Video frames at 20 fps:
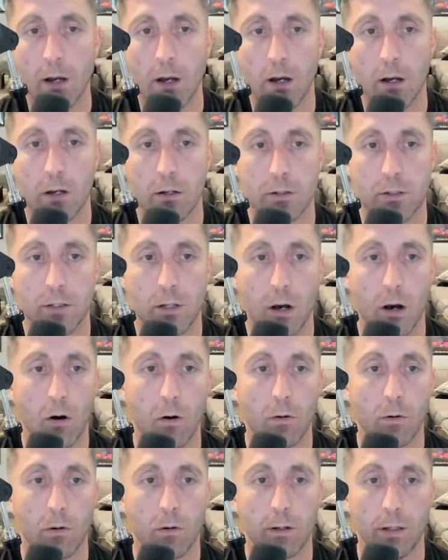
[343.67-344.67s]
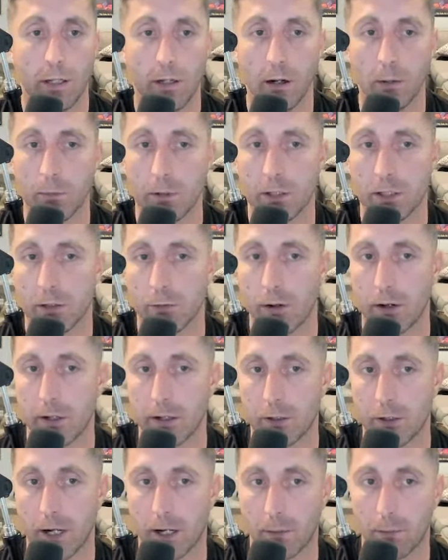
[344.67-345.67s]
So here I'm just
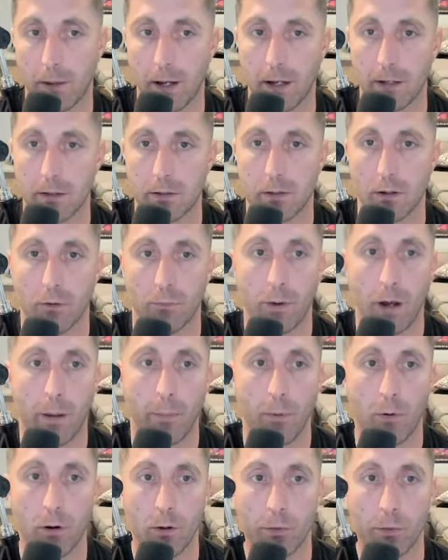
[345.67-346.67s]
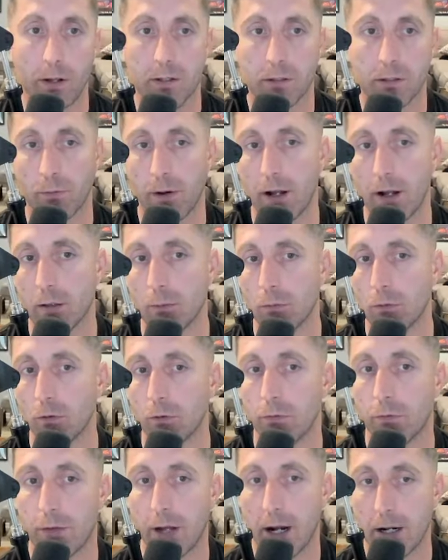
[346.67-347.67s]
threatening checkmate. So if my opponent plays a random
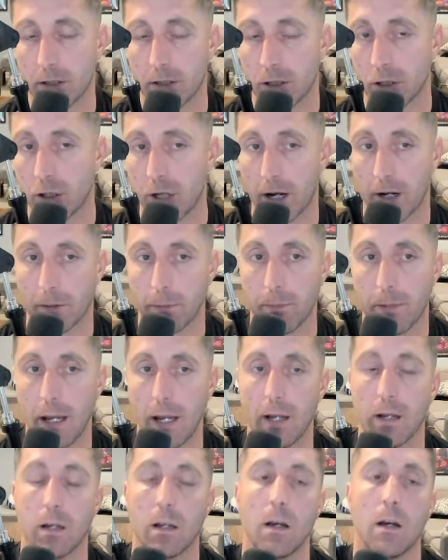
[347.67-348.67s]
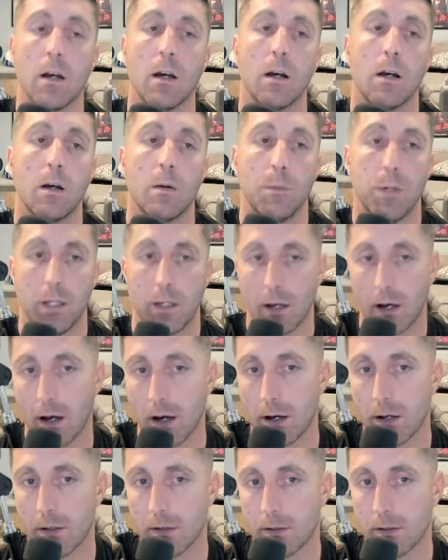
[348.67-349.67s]
move, that's checkmate
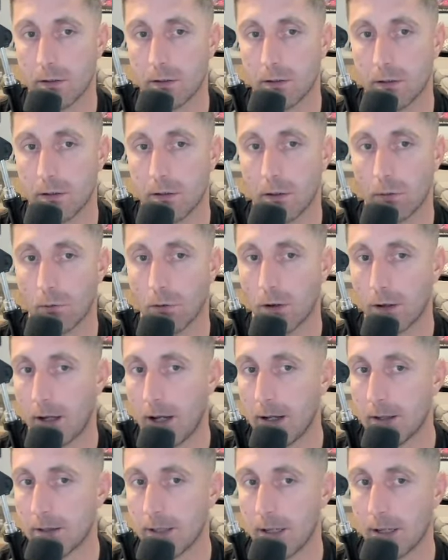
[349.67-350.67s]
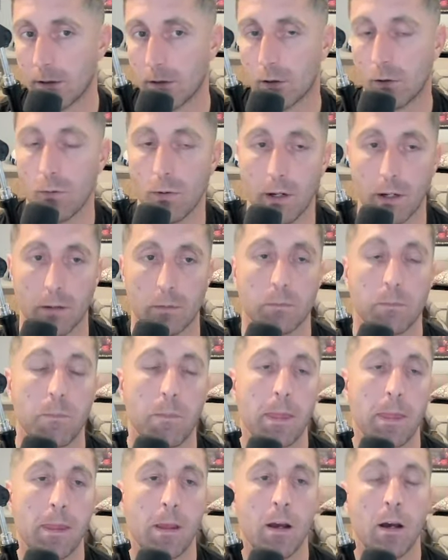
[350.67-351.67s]
because the rook can't take the queen.
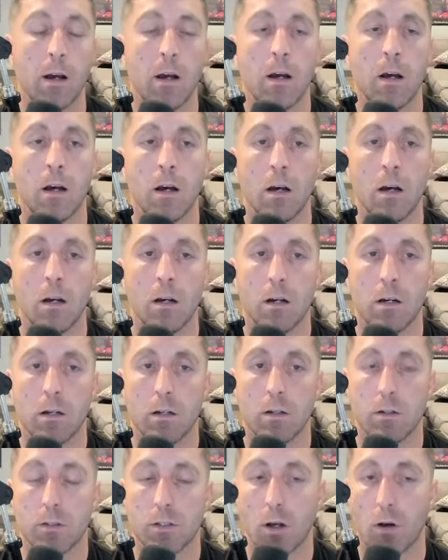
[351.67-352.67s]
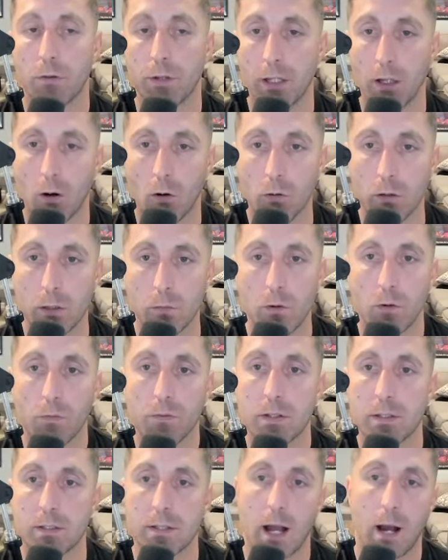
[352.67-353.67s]
So the only move
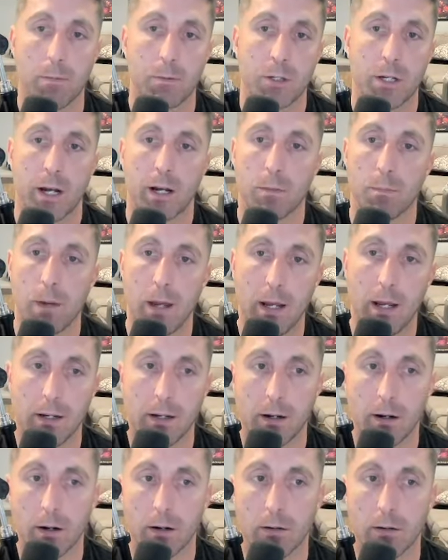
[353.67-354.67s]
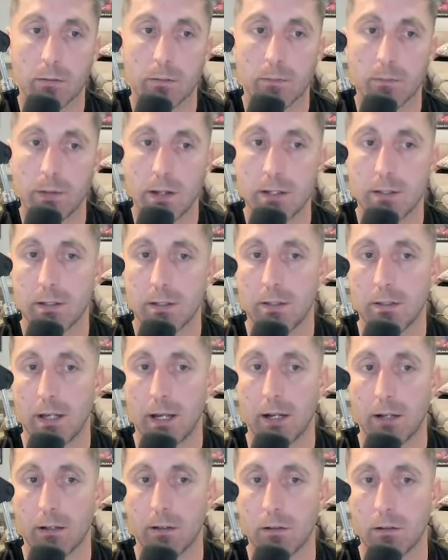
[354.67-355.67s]
to stop checkmate here is to
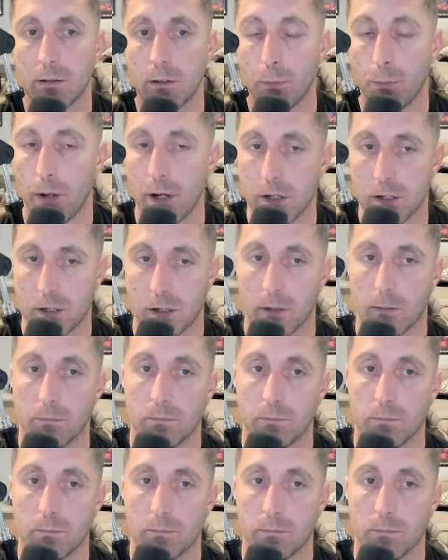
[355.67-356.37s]
take the bishop.